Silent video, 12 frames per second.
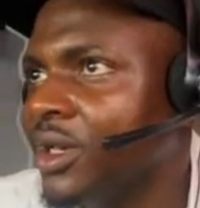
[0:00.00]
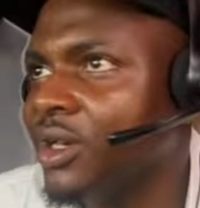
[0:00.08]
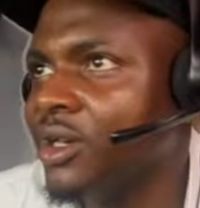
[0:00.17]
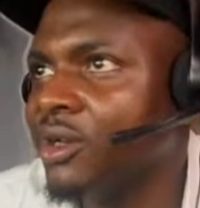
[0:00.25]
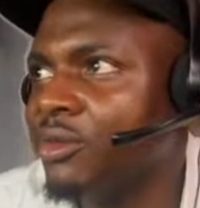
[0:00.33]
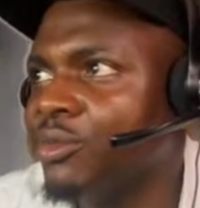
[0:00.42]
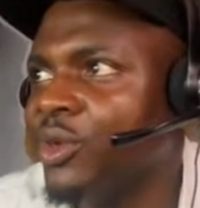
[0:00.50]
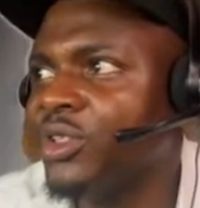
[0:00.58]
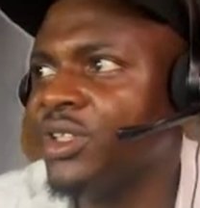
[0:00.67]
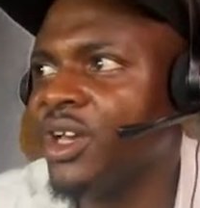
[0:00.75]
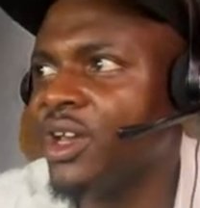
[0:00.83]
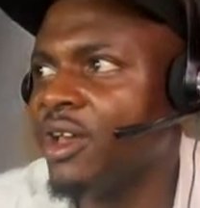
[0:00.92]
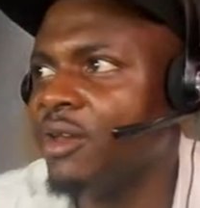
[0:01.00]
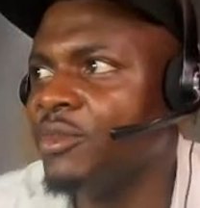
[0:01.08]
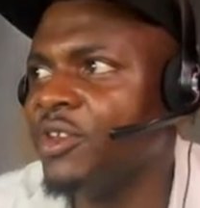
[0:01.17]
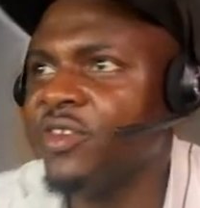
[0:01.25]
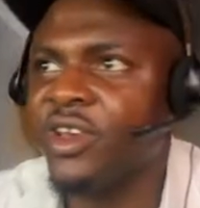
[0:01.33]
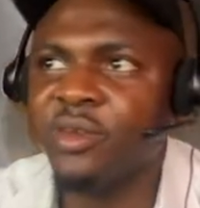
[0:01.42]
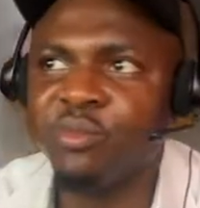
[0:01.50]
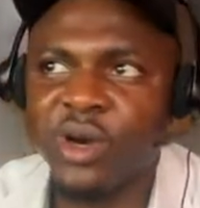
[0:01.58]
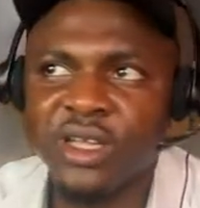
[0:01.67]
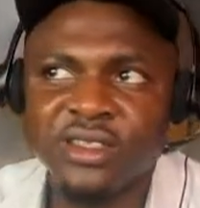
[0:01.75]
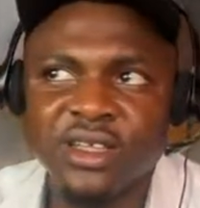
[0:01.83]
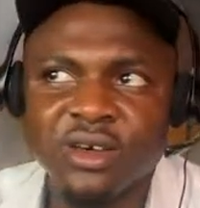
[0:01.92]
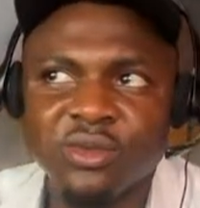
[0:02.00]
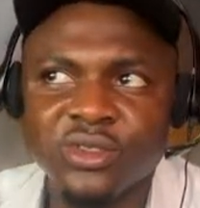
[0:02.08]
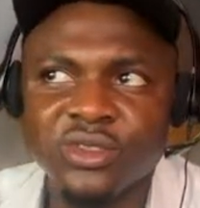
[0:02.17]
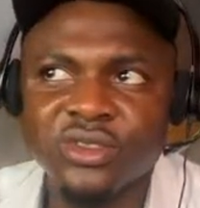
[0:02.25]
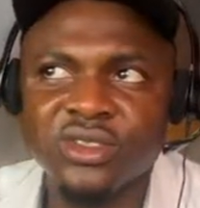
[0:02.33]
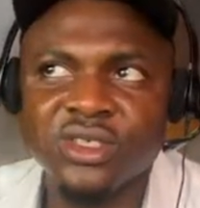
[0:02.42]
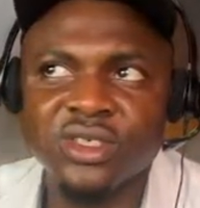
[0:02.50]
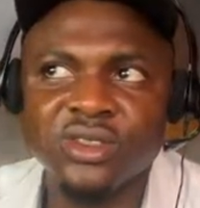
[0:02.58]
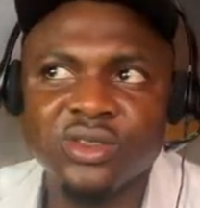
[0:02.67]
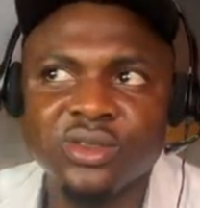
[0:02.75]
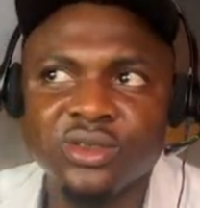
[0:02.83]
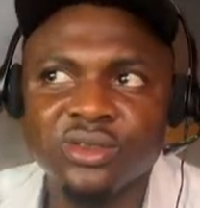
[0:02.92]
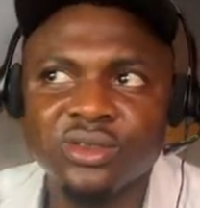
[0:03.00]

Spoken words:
But if you're a partner, we used to say though